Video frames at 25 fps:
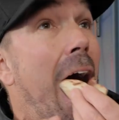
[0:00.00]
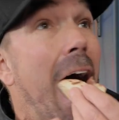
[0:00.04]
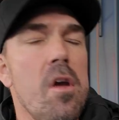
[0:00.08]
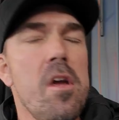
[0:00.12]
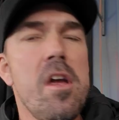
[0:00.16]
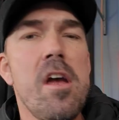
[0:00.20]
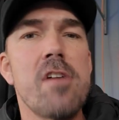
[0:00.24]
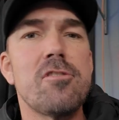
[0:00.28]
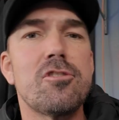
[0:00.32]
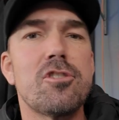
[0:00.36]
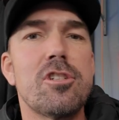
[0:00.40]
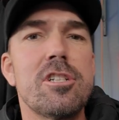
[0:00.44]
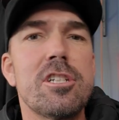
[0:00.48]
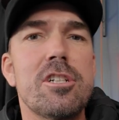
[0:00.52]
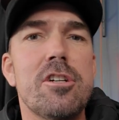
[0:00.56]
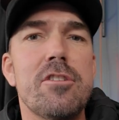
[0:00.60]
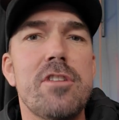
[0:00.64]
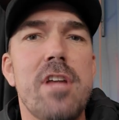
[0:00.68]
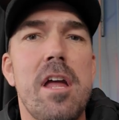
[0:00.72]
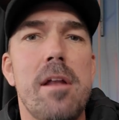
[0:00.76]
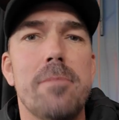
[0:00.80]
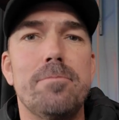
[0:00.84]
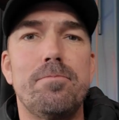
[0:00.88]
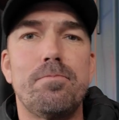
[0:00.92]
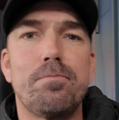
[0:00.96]
Yeah, it's kind of got
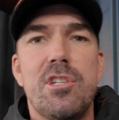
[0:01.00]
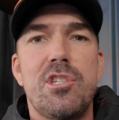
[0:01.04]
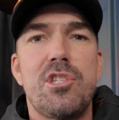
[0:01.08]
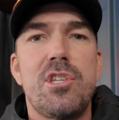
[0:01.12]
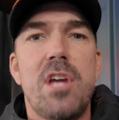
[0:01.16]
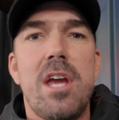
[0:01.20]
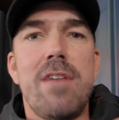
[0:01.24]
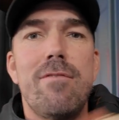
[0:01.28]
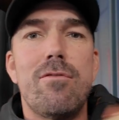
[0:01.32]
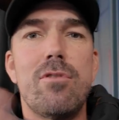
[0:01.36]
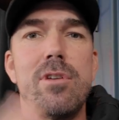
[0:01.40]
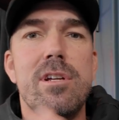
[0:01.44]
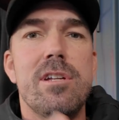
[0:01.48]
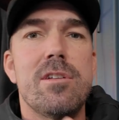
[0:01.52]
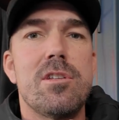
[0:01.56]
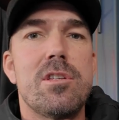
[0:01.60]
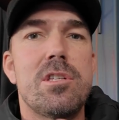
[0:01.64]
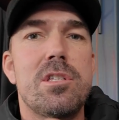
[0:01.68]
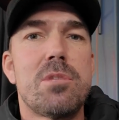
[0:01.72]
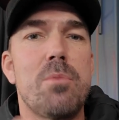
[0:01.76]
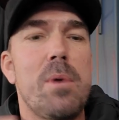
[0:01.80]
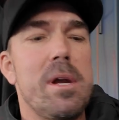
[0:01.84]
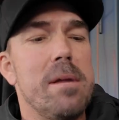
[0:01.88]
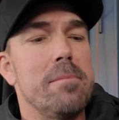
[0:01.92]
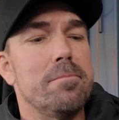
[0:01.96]
that savory and
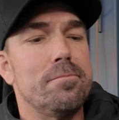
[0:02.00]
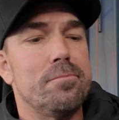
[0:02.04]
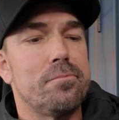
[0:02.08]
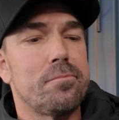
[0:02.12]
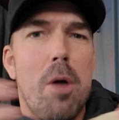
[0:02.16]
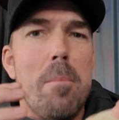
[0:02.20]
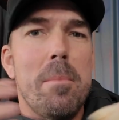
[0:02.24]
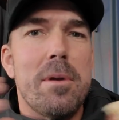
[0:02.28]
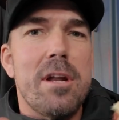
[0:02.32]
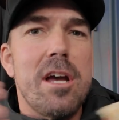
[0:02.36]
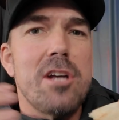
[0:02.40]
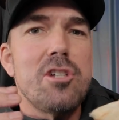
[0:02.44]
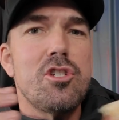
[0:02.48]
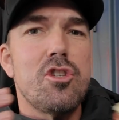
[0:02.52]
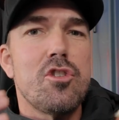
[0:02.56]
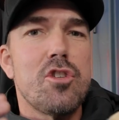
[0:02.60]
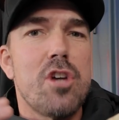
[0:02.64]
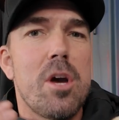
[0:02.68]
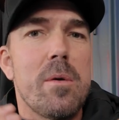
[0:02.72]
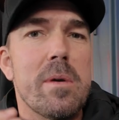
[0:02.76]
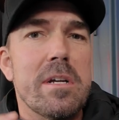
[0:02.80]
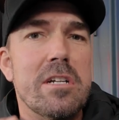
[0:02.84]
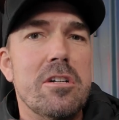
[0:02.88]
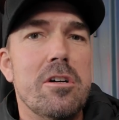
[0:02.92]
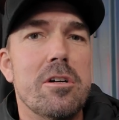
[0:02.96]
sweet combination
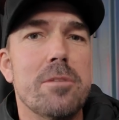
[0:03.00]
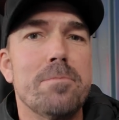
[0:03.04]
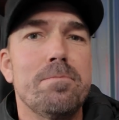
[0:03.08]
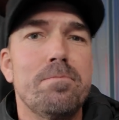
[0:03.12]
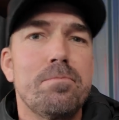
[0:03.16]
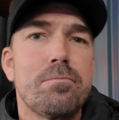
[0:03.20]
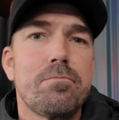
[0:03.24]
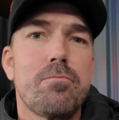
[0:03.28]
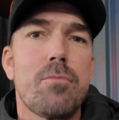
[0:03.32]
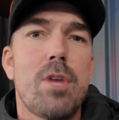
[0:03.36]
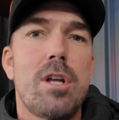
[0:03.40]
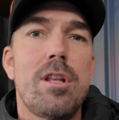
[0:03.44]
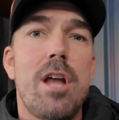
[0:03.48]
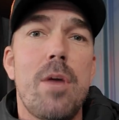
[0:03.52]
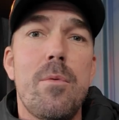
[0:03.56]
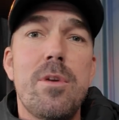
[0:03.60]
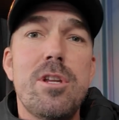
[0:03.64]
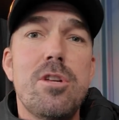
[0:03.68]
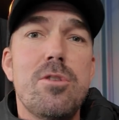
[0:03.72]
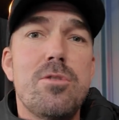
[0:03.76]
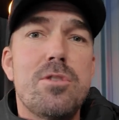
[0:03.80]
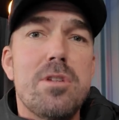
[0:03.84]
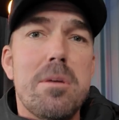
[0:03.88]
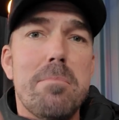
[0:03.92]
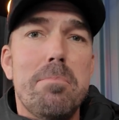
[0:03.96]
going on, like when
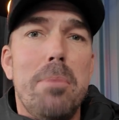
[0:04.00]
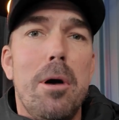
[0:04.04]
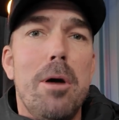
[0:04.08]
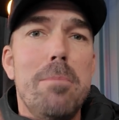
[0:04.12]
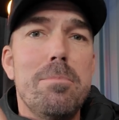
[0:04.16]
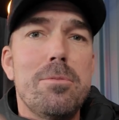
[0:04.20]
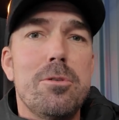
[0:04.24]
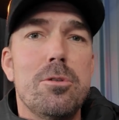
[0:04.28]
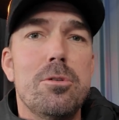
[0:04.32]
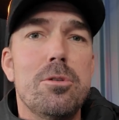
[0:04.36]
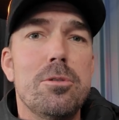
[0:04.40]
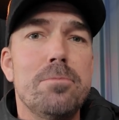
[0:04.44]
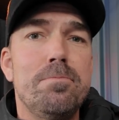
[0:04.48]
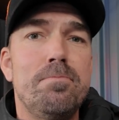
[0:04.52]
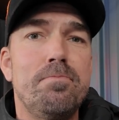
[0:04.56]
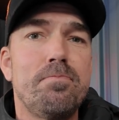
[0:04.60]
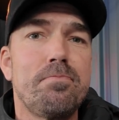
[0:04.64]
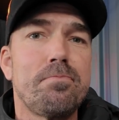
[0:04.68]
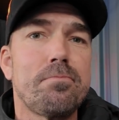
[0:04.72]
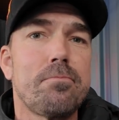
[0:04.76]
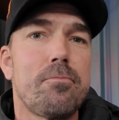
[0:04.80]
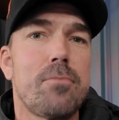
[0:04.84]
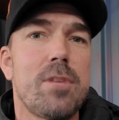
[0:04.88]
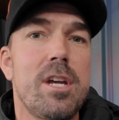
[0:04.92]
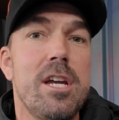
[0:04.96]
you dip popcorn
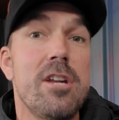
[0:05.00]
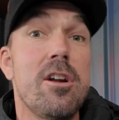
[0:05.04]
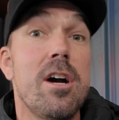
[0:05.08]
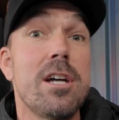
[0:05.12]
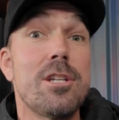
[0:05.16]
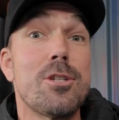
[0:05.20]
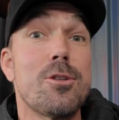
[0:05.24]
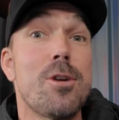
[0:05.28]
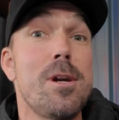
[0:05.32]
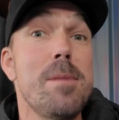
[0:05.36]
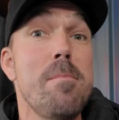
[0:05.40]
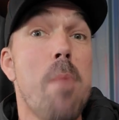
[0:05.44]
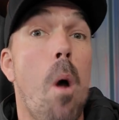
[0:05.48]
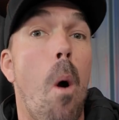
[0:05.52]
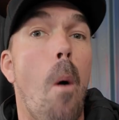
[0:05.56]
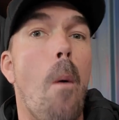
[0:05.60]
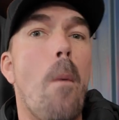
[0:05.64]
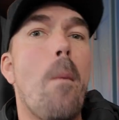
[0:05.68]
in ice cream.